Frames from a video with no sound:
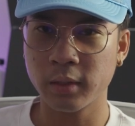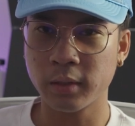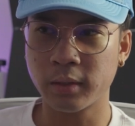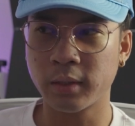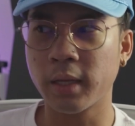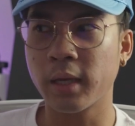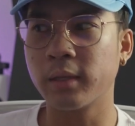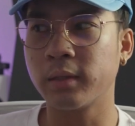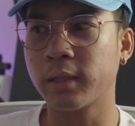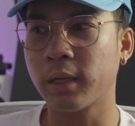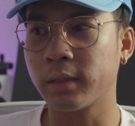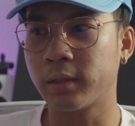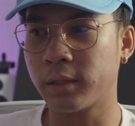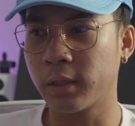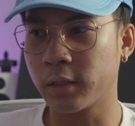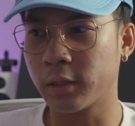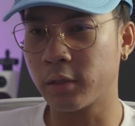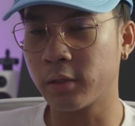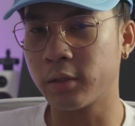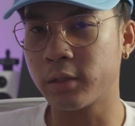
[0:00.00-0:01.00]
then they
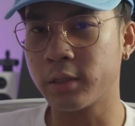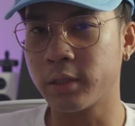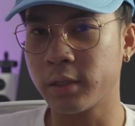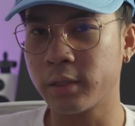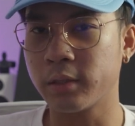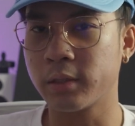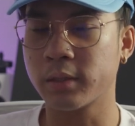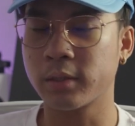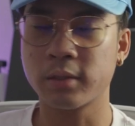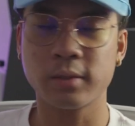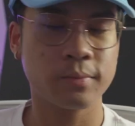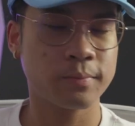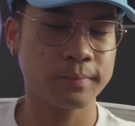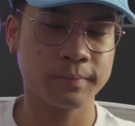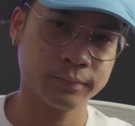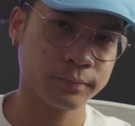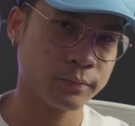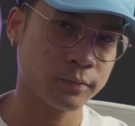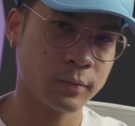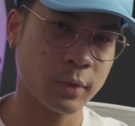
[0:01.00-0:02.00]
think you're a genius.
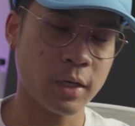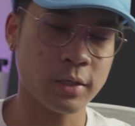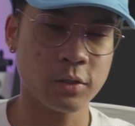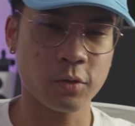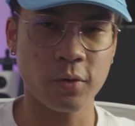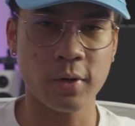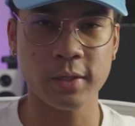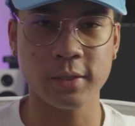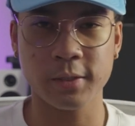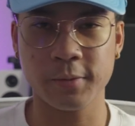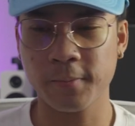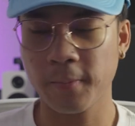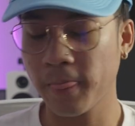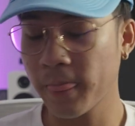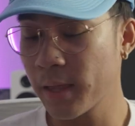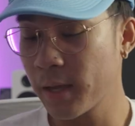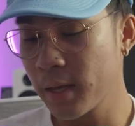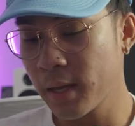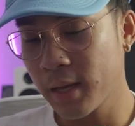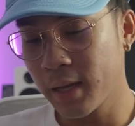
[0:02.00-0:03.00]
That's crazy.
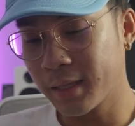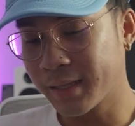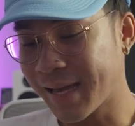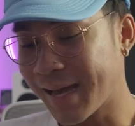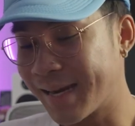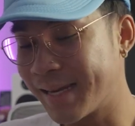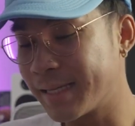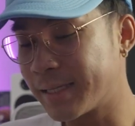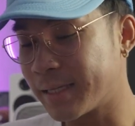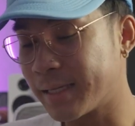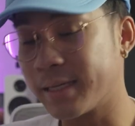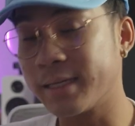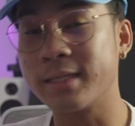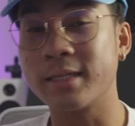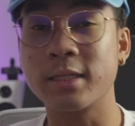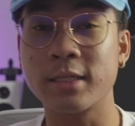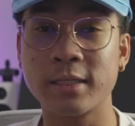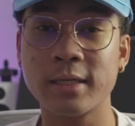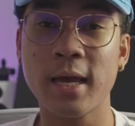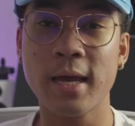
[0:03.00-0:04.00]
That is
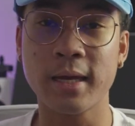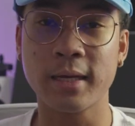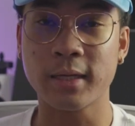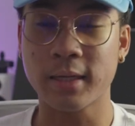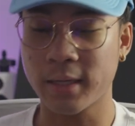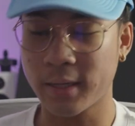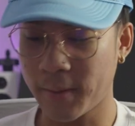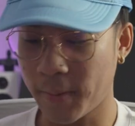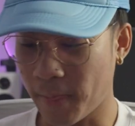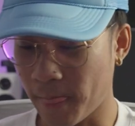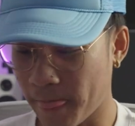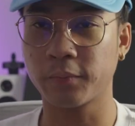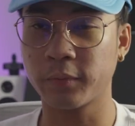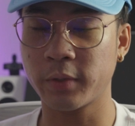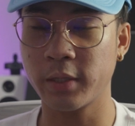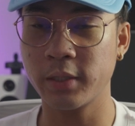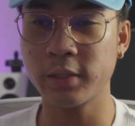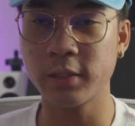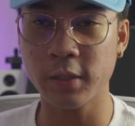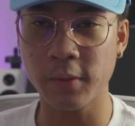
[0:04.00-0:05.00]
insane.
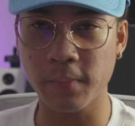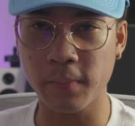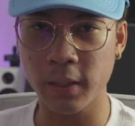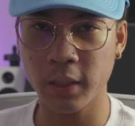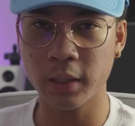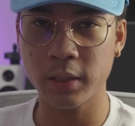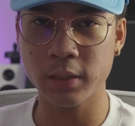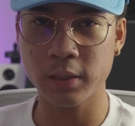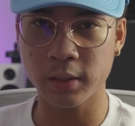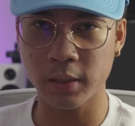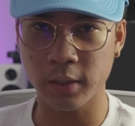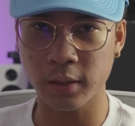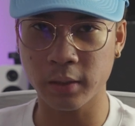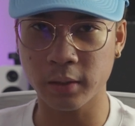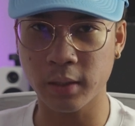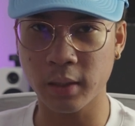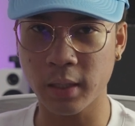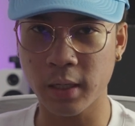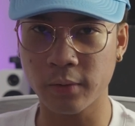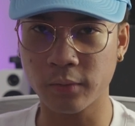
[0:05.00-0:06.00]
This is the biggest thing
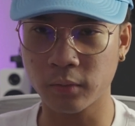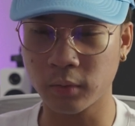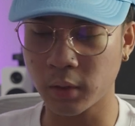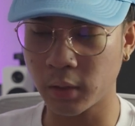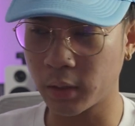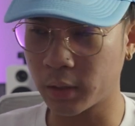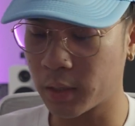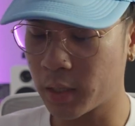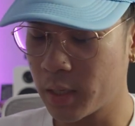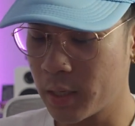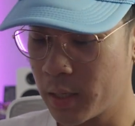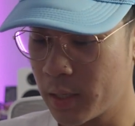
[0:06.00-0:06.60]
that I've learned,